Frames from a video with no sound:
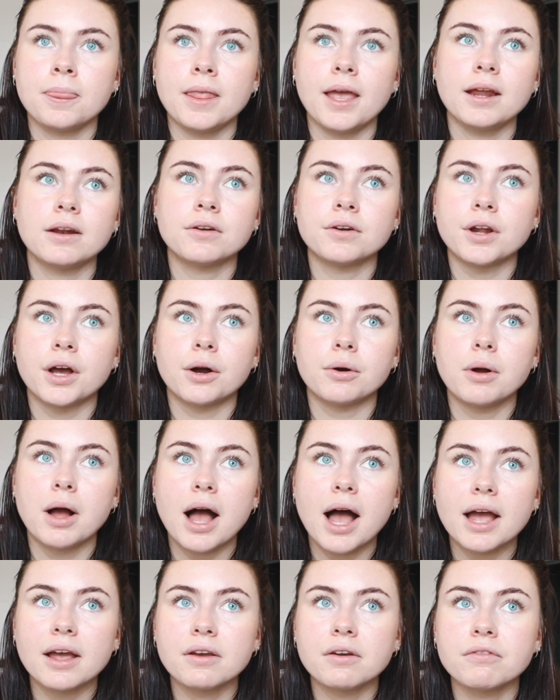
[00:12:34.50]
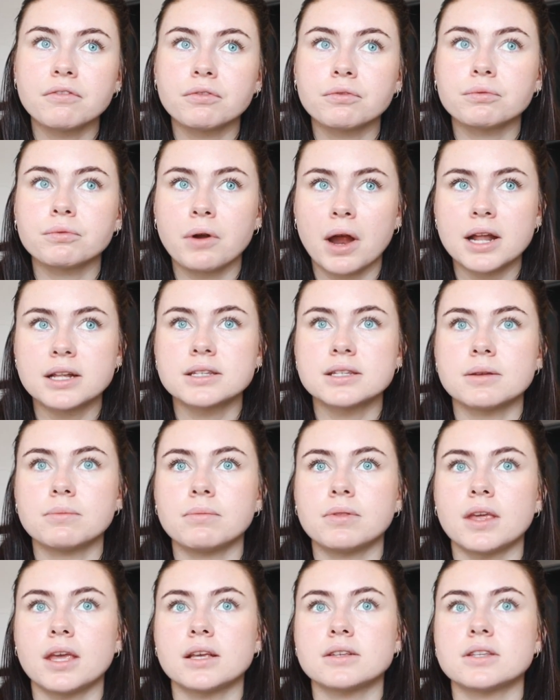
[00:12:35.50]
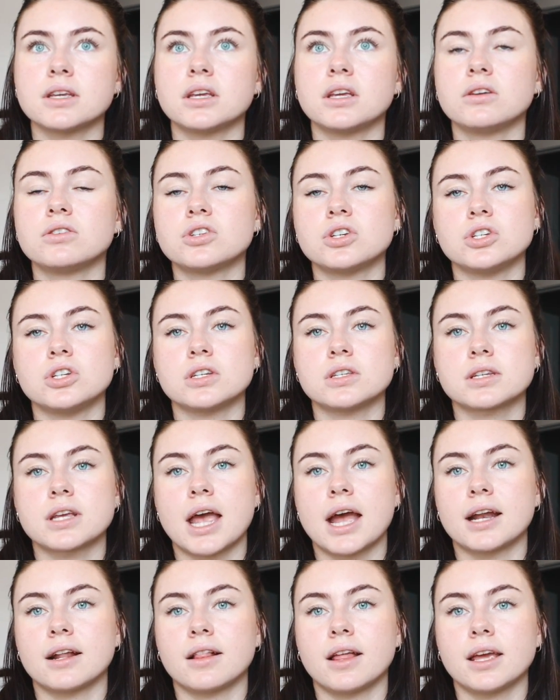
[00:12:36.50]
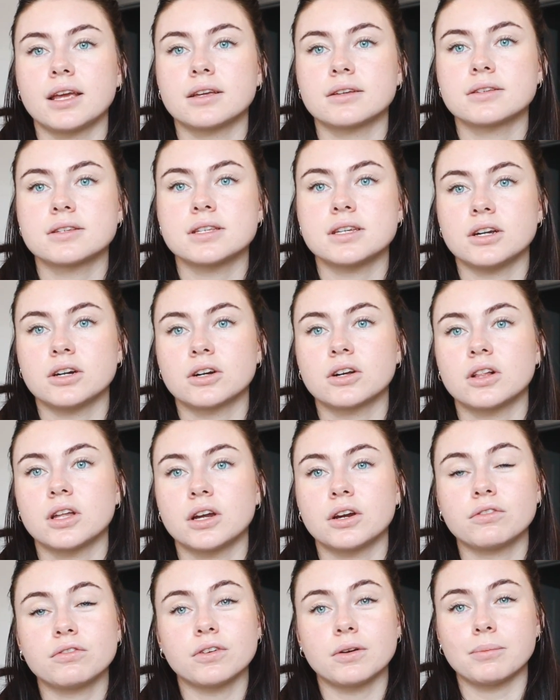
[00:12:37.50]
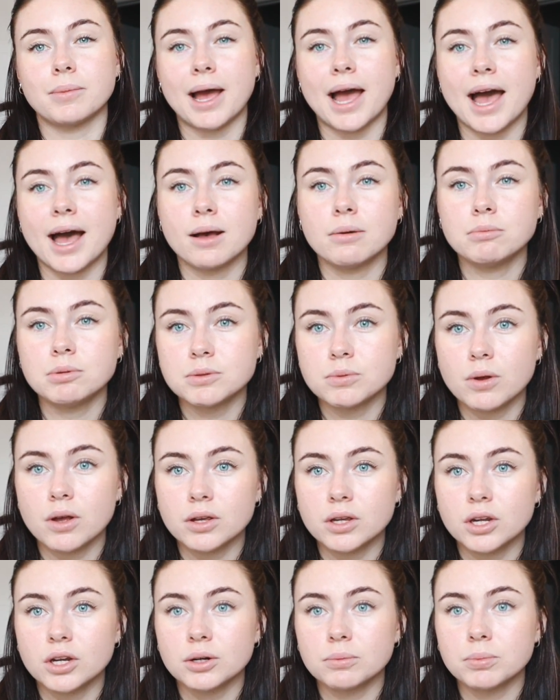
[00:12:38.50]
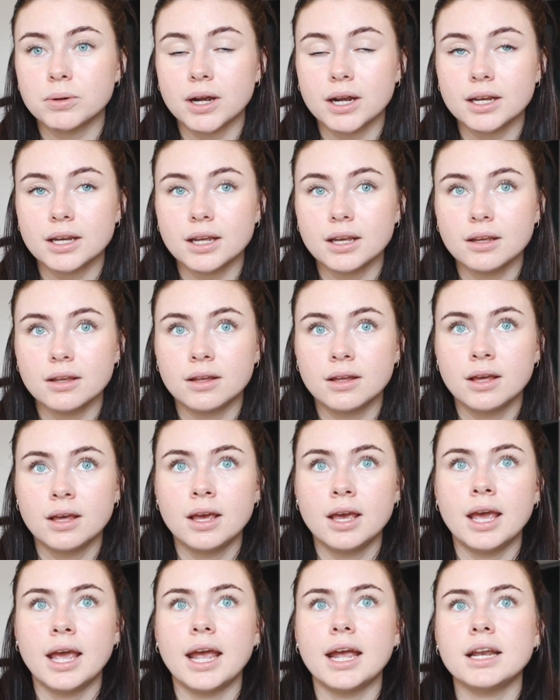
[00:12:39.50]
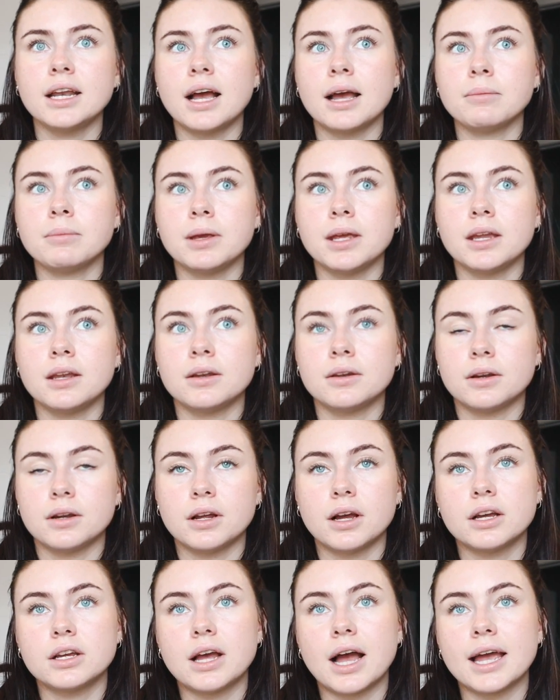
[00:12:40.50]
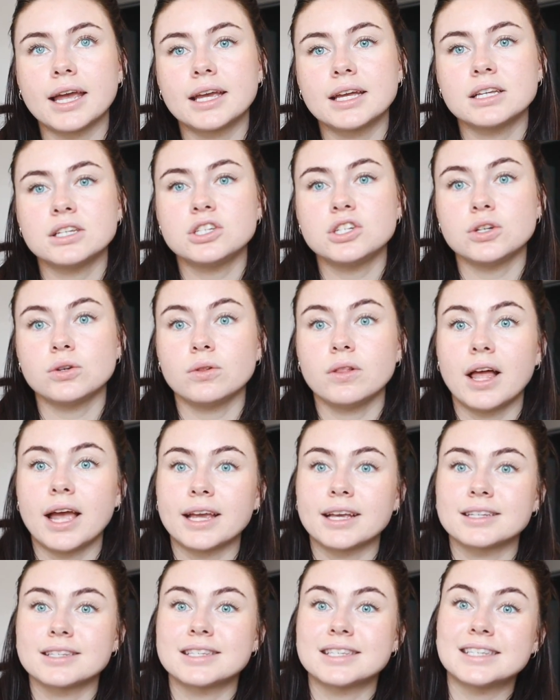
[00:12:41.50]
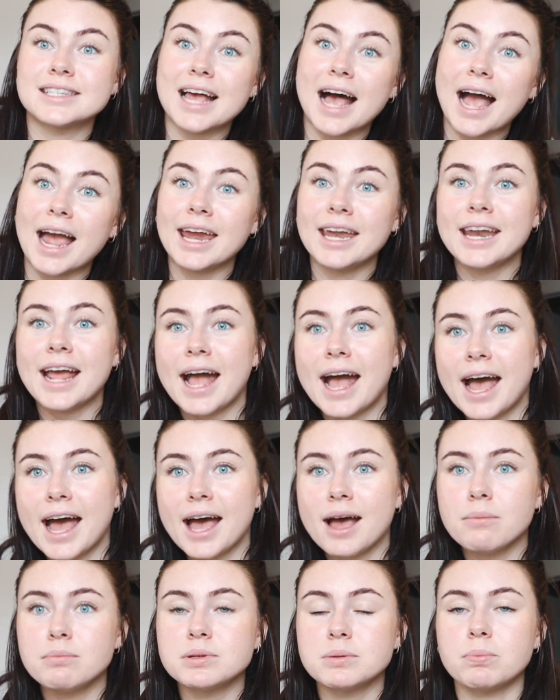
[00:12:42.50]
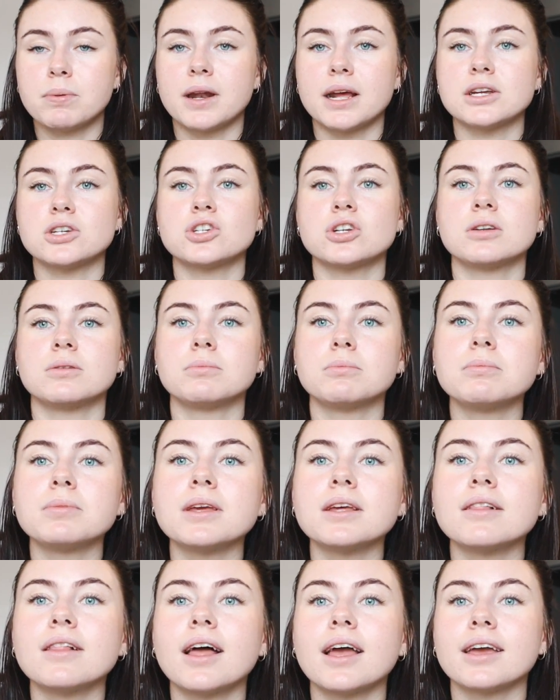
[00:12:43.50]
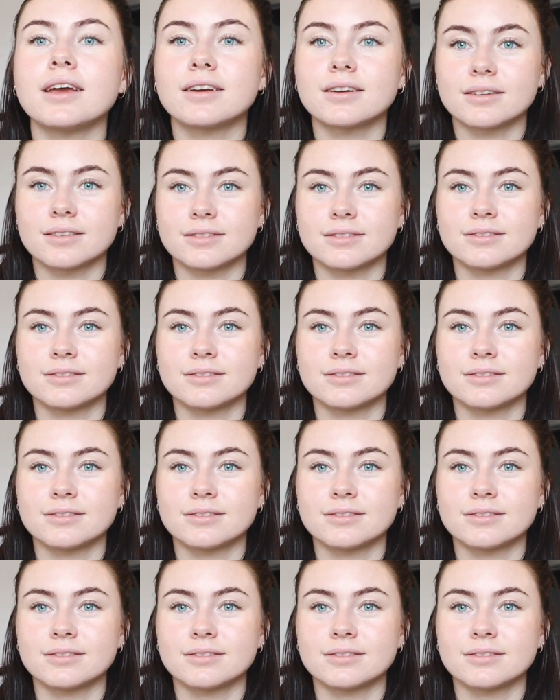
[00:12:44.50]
I don't know. I've read some things that you should just kind of like steer clear from abs while you're pregnant. And I mean, I can do like side abs, but I shouldn't be like